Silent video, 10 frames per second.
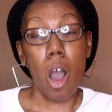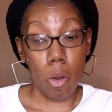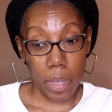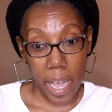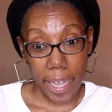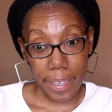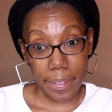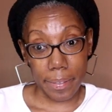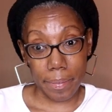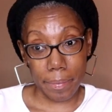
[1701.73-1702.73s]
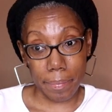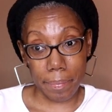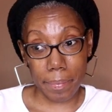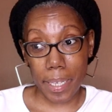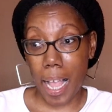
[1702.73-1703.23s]
Okay.
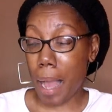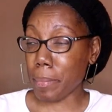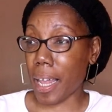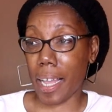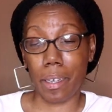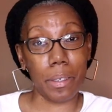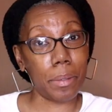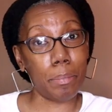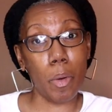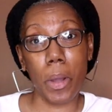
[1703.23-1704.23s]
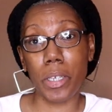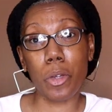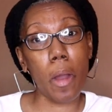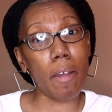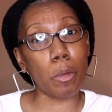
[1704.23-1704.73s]
I'm like, boy,
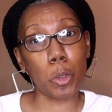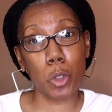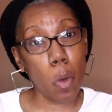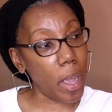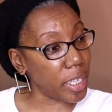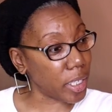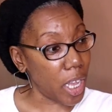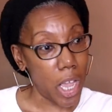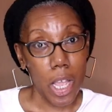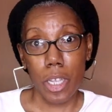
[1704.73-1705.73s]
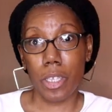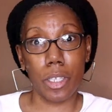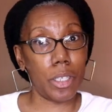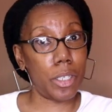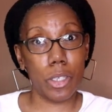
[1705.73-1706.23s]
you don't have no choice.
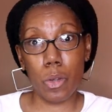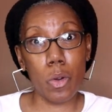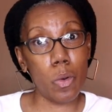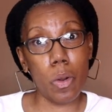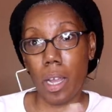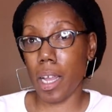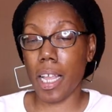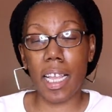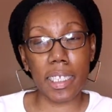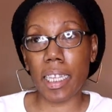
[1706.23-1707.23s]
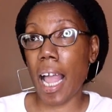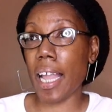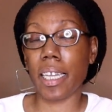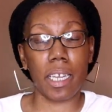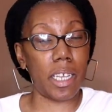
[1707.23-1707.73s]
It's
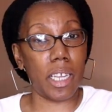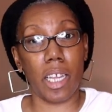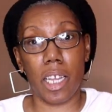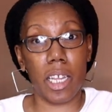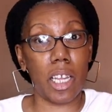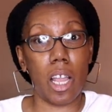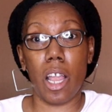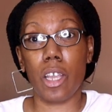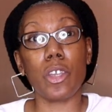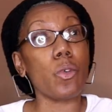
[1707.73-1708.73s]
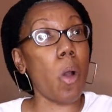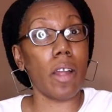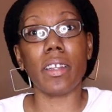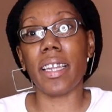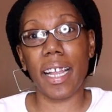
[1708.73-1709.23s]
like, you
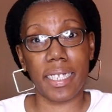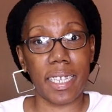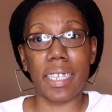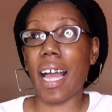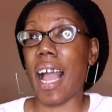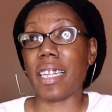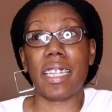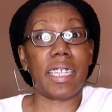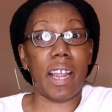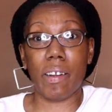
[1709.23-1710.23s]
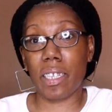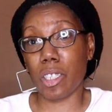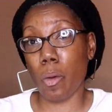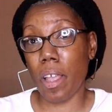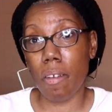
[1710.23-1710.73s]
are the next in line. There
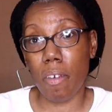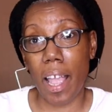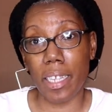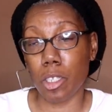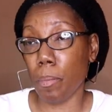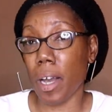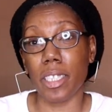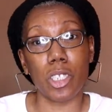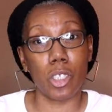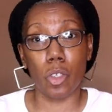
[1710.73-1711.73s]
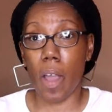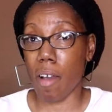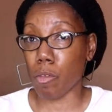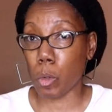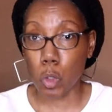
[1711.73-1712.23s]
is no ifs, ands, or buts. You
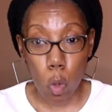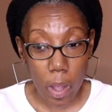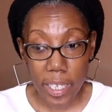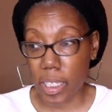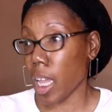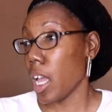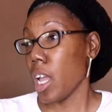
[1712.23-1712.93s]
have no choice.